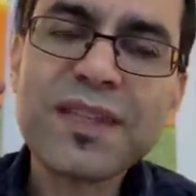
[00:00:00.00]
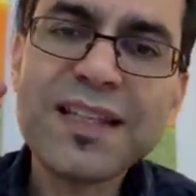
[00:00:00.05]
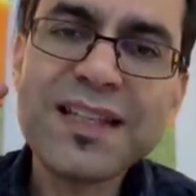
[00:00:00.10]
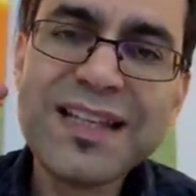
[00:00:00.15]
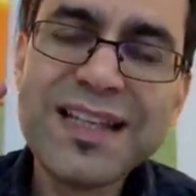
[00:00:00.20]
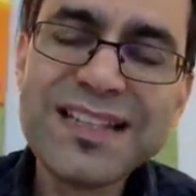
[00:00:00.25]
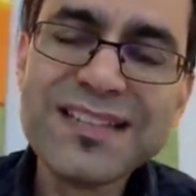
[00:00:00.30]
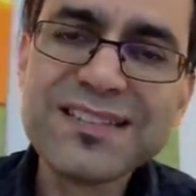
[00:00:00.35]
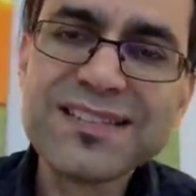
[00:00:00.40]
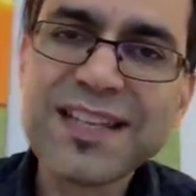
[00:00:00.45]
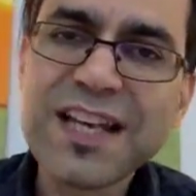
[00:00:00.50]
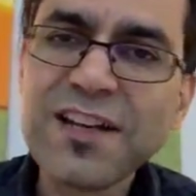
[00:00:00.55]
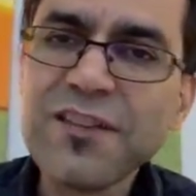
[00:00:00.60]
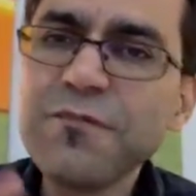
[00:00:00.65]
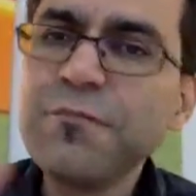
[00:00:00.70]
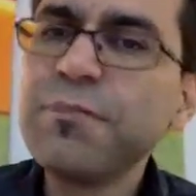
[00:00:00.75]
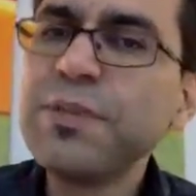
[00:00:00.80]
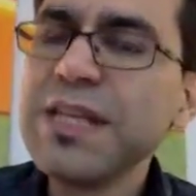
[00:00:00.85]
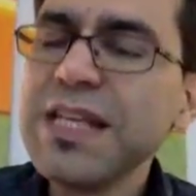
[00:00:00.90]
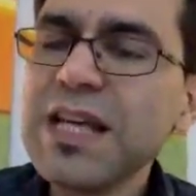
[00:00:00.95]
instead
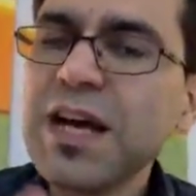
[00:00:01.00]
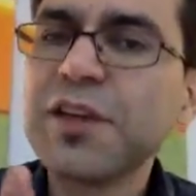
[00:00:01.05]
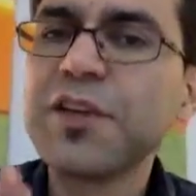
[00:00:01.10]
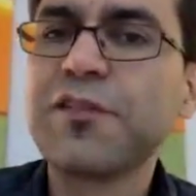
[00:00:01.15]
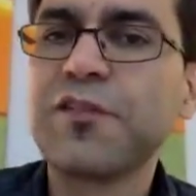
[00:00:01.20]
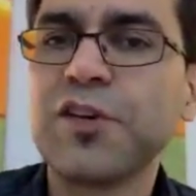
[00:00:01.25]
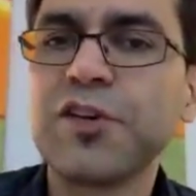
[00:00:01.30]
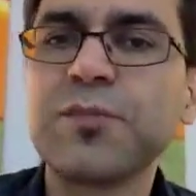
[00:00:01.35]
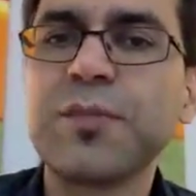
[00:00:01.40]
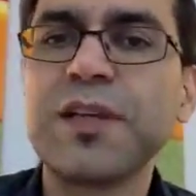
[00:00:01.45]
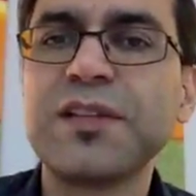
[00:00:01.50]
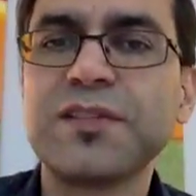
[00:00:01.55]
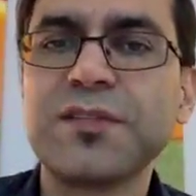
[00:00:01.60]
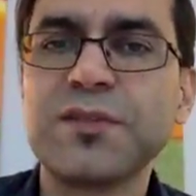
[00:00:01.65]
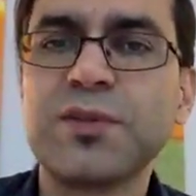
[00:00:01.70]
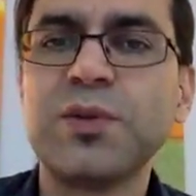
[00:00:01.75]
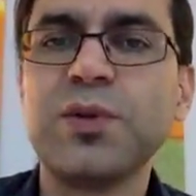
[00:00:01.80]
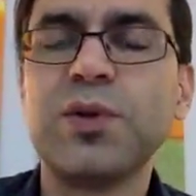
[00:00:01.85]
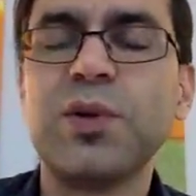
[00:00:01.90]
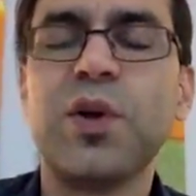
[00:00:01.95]
of being on the first place
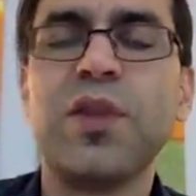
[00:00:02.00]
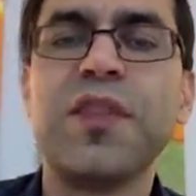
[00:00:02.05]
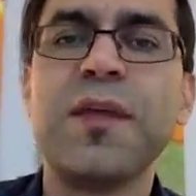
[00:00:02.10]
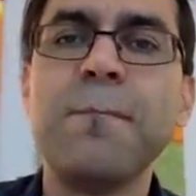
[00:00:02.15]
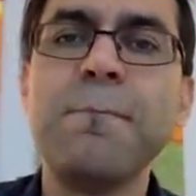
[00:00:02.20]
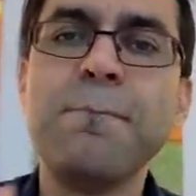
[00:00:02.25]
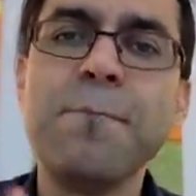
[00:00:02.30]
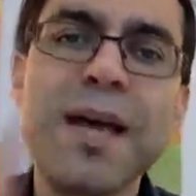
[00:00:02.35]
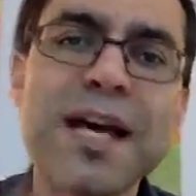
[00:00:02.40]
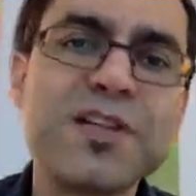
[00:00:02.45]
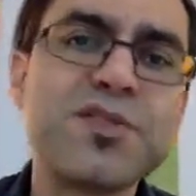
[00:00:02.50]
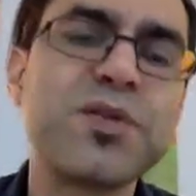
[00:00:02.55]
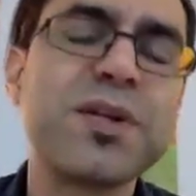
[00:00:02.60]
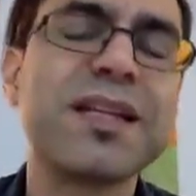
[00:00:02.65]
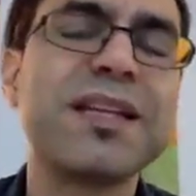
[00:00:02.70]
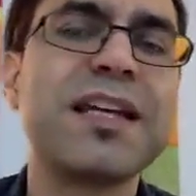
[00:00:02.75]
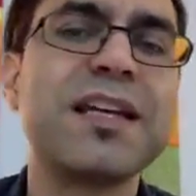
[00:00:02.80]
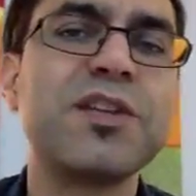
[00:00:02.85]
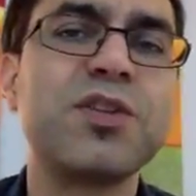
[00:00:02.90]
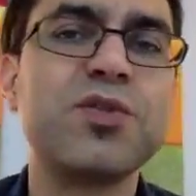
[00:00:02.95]
of Google, the
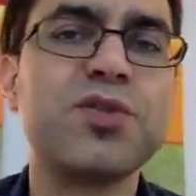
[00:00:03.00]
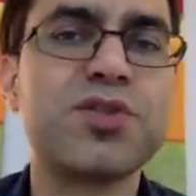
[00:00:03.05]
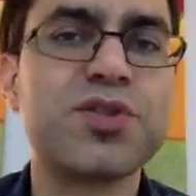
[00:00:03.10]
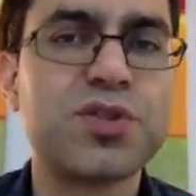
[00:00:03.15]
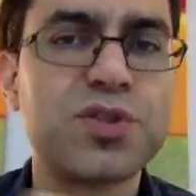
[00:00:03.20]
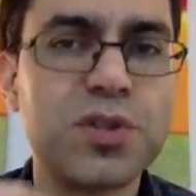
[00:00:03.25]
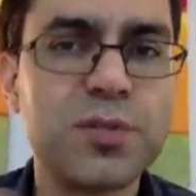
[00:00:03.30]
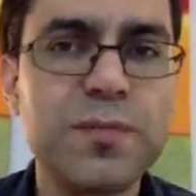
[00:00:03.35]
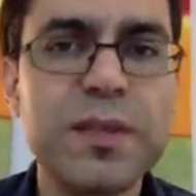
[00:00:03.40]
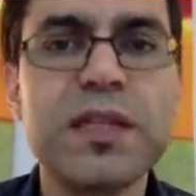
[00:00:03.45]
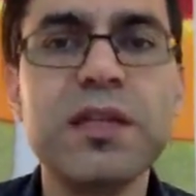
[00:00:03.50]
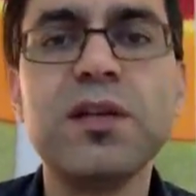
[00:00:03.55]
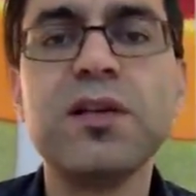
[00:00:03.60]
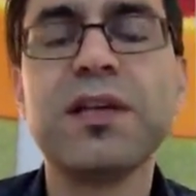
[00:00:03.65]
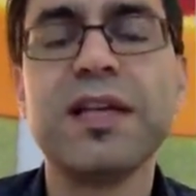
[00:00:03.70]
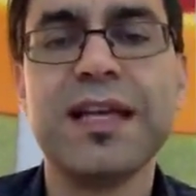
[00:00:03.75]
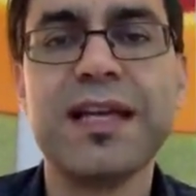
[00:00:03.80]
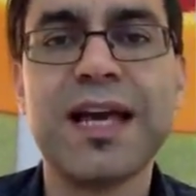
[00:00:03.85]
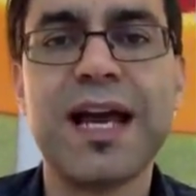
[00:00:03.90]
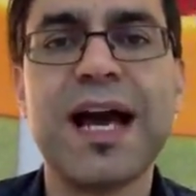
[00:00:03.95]
metric that you should be
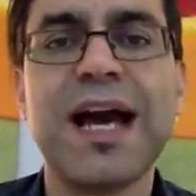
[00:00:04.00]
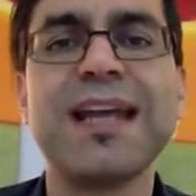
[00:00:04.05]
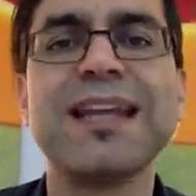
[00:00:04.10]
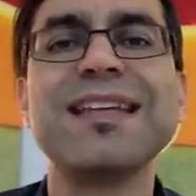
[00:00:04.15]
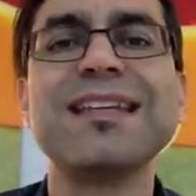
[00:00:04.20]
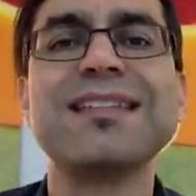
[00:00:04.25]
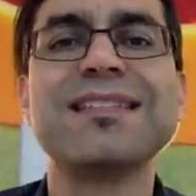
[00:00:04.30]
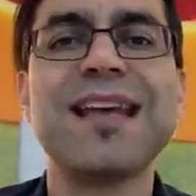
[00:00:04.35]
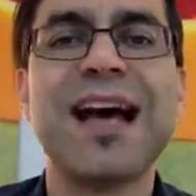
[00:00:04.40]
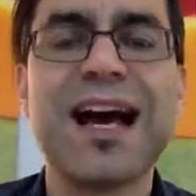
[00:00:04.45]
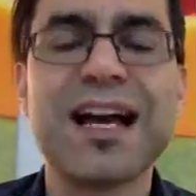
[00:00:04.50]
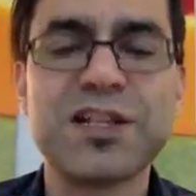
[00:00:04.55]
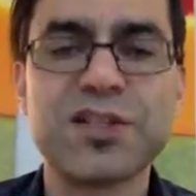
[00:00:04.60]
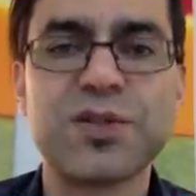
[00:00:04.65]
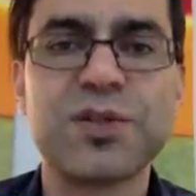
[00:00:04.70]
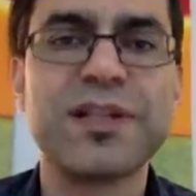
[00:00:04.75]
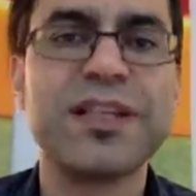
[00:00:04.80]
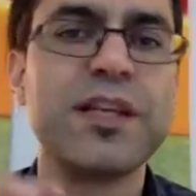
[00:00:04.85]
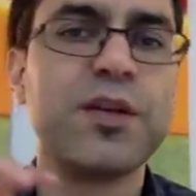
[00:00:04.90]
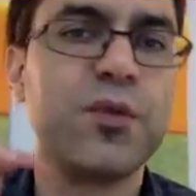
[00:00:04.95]
looking at is
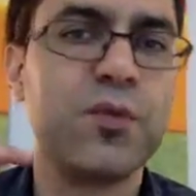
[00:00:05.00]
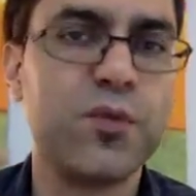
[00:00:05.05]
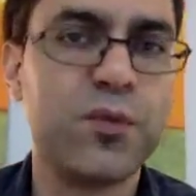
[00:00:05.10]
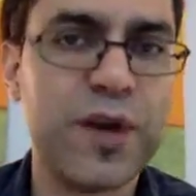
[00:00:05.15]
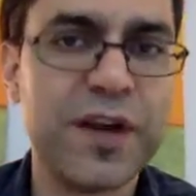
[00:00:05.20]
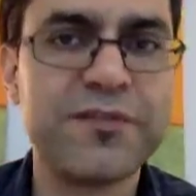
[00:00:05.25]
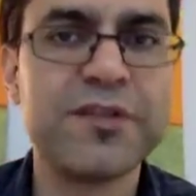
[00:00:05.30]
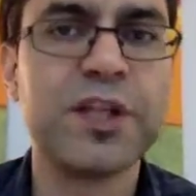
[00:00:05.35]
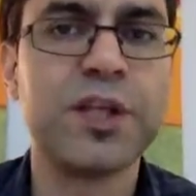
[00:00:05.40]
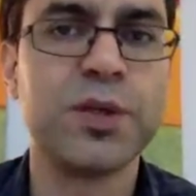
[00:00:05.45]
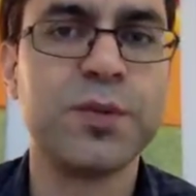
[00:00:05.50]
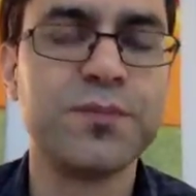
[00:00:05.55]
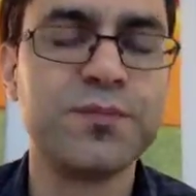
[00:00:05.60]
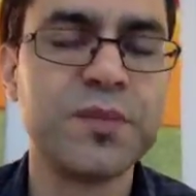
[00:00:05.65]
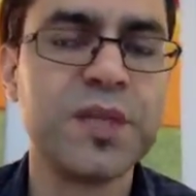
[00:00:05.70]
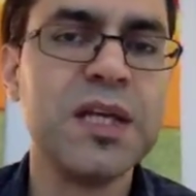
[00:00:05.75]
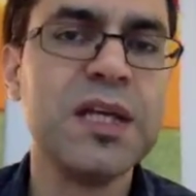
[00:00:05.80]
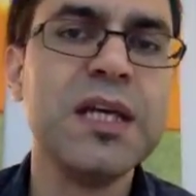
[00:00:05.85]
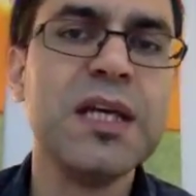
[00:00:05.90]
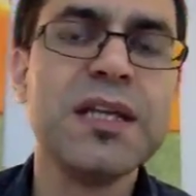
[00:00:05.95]
actually revenue.
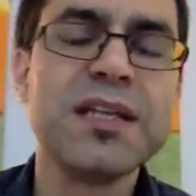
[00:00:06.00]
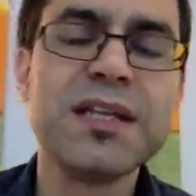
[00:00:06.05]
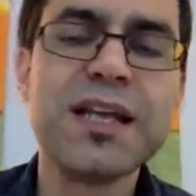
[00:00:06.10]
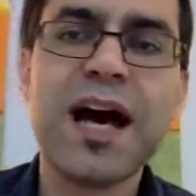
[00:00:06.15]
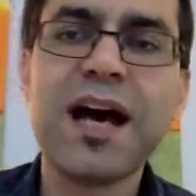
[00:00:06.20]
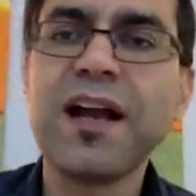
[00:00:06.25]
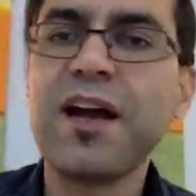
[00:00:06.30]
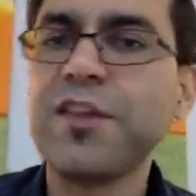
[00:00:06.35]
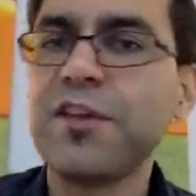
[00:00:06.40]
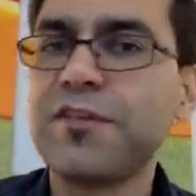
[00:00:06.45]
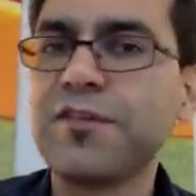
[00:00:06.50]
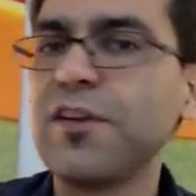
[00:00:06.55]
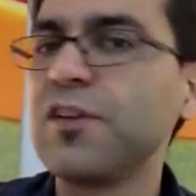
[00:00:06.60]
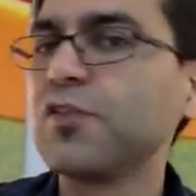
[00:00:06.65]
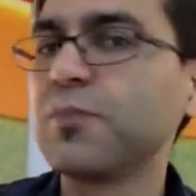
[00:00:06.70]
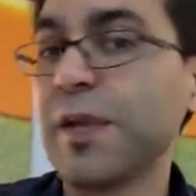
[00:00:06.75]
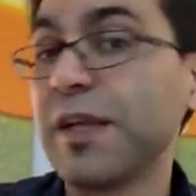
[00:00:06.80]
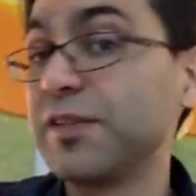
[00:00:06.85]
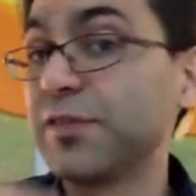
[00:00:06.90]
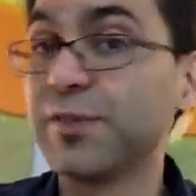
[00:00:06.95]
Not on the
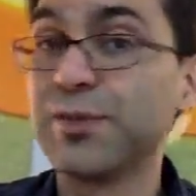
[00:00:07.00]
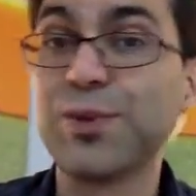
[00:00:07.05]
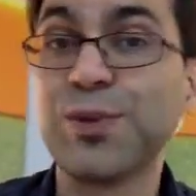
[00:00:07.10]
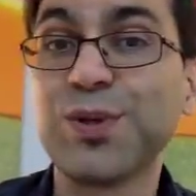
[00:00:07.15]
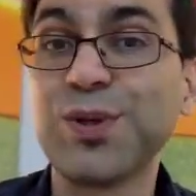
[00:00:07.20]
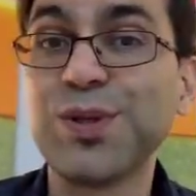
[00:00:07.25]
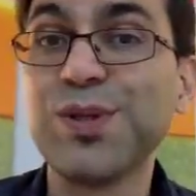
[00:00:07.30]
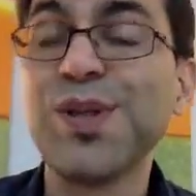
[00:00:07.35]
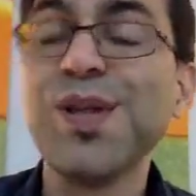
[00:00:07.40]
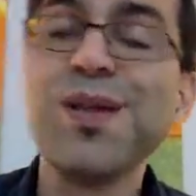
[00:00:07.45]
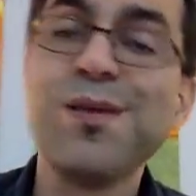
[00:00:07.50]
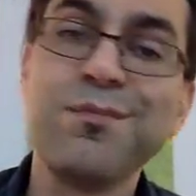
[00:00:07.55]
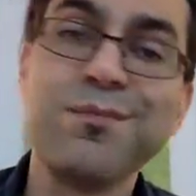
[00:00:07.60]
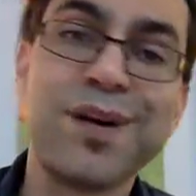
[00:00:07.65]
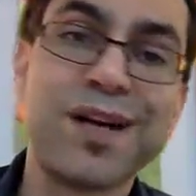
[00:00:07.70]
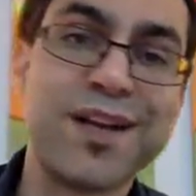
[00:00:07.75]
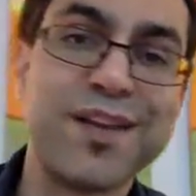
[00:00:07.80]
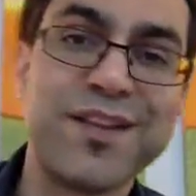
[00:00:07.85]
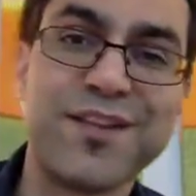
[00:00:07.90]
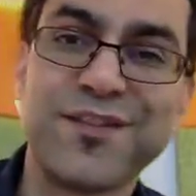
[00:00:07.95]
first place of Google,
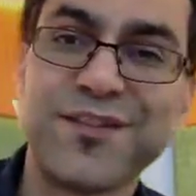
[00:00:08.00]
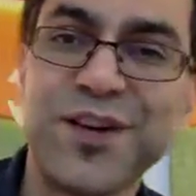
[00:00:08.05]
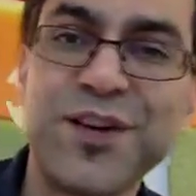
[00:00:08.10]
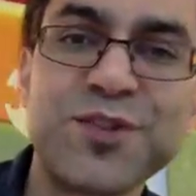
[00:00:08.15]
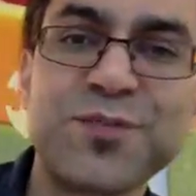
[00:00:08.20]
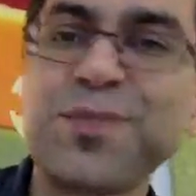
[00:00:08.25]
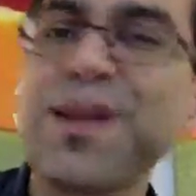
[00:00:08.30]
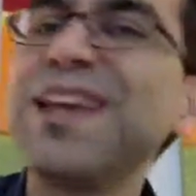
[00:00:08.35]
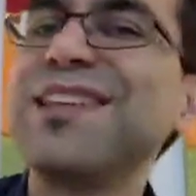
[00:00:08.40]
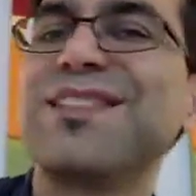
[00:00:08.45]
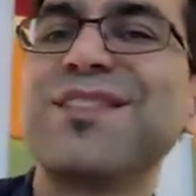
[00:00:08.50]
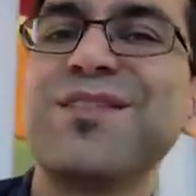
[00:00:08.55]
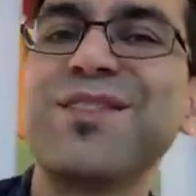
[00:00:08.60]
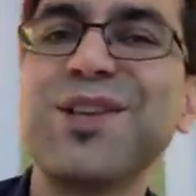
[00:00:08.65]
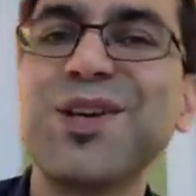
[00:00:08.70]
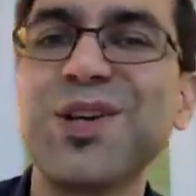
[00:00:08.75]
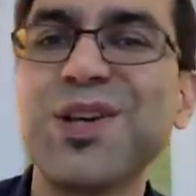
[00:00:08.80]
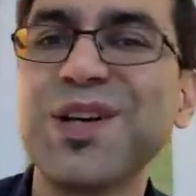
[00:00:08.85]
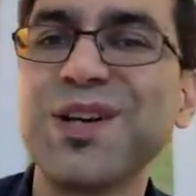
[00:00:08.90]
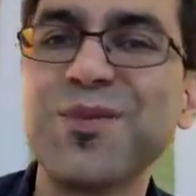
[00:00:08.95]
but on the first place of
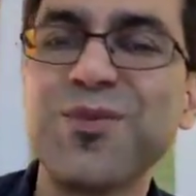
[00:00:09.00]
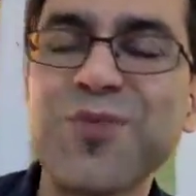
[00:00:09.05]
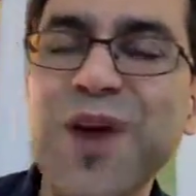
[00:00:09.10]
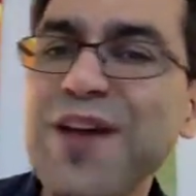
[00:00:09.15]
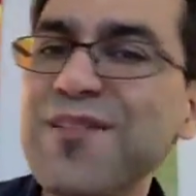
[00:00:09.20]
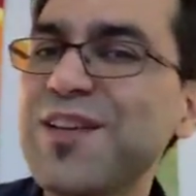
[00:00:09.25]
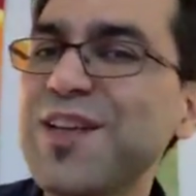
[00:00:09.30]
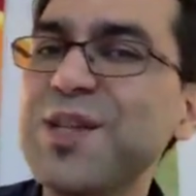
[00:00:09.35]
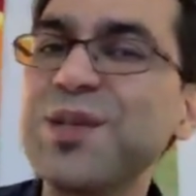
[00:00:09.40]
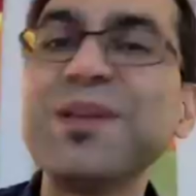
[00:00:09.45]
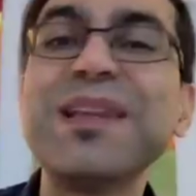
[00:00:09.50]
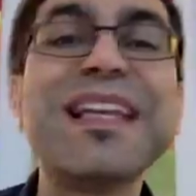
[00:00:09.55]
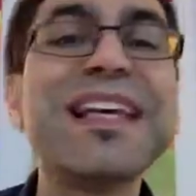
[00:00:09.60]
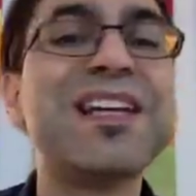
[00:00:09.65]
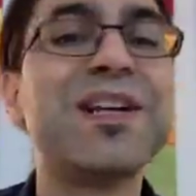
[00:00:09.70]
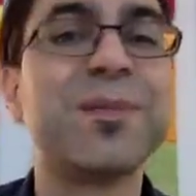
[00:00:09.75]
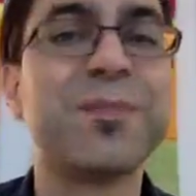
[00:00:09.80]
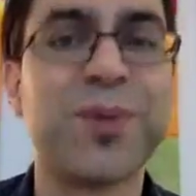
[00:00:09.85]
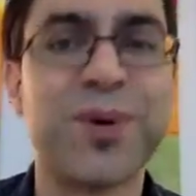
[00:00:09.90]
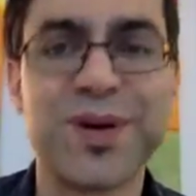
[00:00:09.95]
your revenue
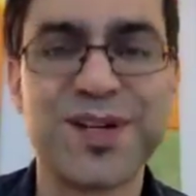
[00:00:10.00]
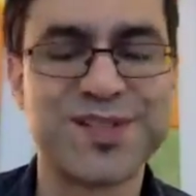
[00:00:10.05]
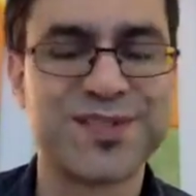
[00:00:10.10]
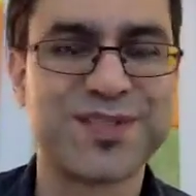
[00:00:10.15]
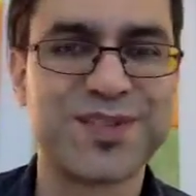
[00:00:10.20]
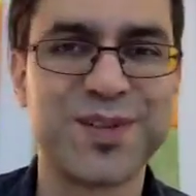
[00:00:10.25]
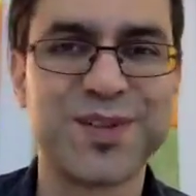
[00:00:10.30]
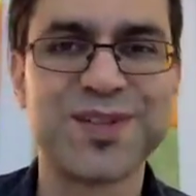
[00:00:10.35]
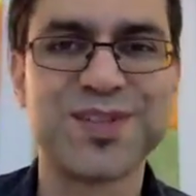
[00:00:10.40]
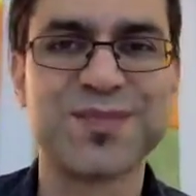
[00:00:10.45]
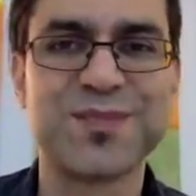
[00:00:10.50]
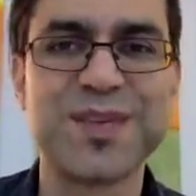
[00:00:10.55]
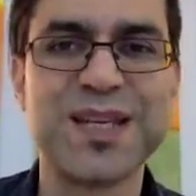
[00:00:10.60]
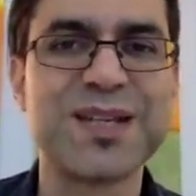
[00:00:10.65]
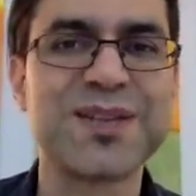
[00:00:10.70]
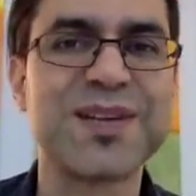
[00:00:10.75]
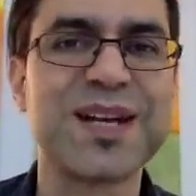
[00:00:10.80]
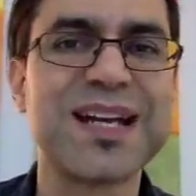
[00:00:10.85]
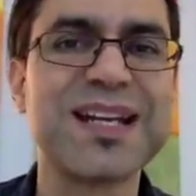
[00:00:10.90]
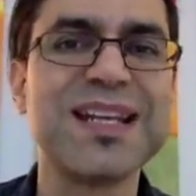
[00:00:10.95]
leaderboards, so to
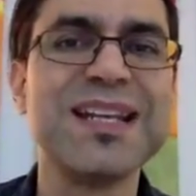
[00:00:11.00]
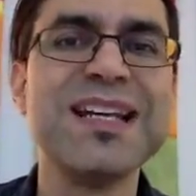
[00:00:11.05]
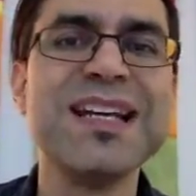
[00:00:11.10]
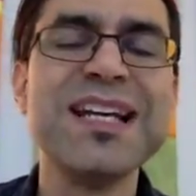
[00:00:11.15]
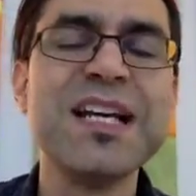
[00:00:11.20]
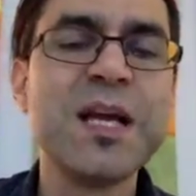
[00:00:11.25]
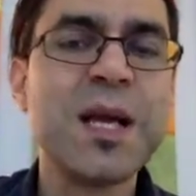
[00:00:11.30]
speak, right?